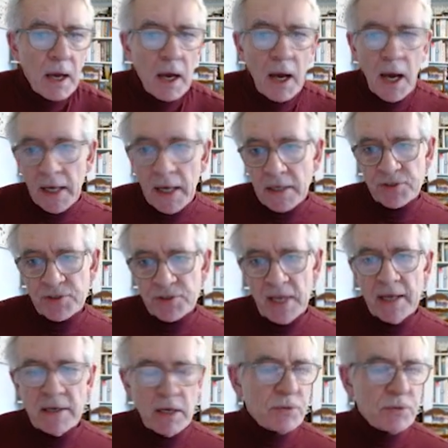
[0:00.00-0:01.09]
I can say
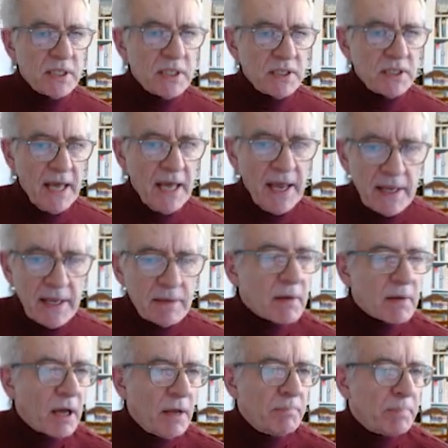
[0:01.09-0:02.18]
no tea today
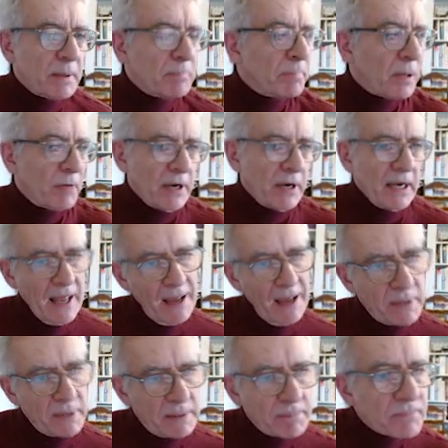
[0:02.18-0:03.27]
and be perfectly
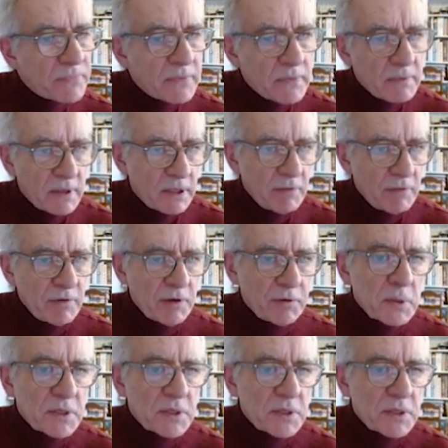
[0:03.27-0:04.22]
happy. Even if there was